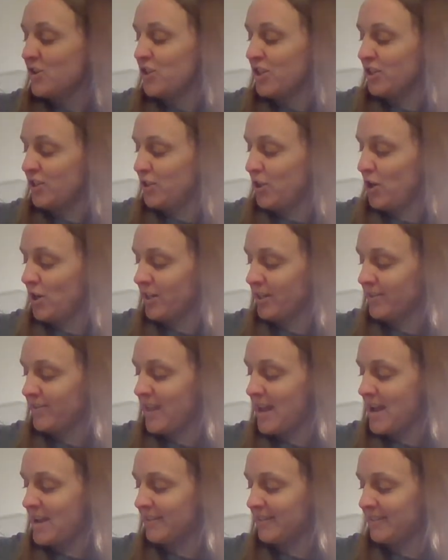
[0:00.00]
She took
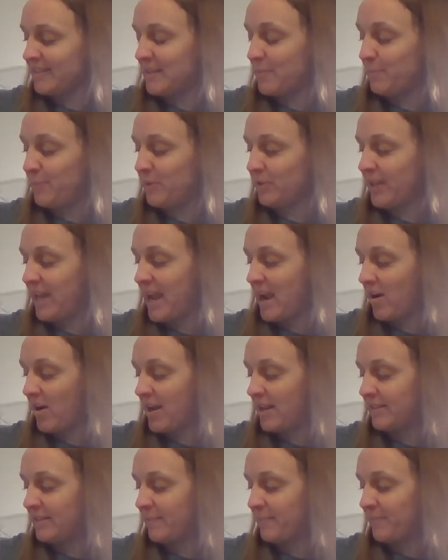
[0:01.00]
that simple
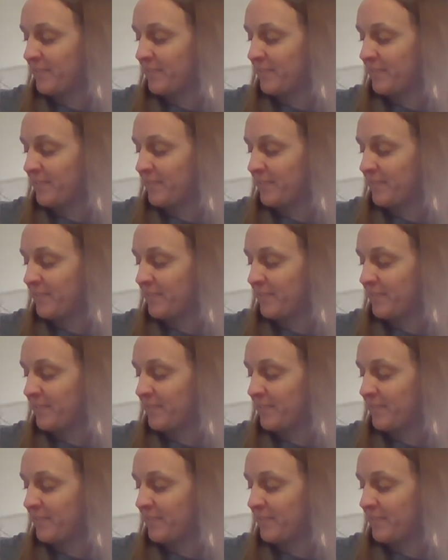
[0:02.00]
carrot